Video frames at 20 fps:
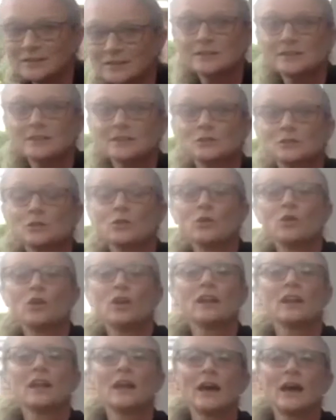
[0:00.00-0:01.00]

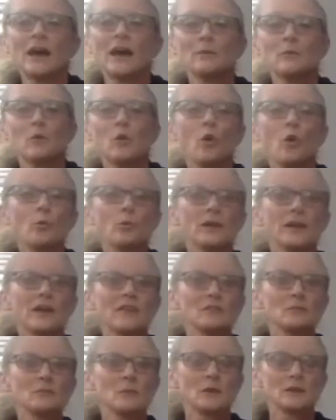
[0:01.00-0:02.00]
So I'm hoping
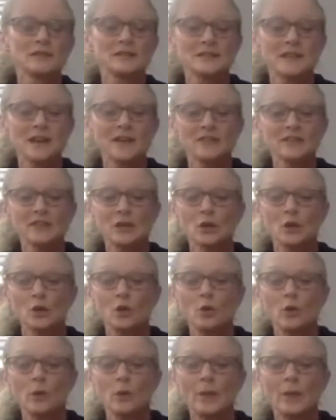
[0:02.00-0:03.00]
everybody is having a
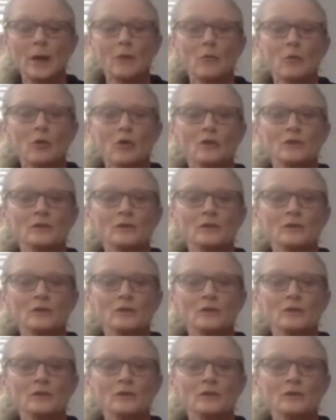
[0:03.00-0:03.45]
go at that one.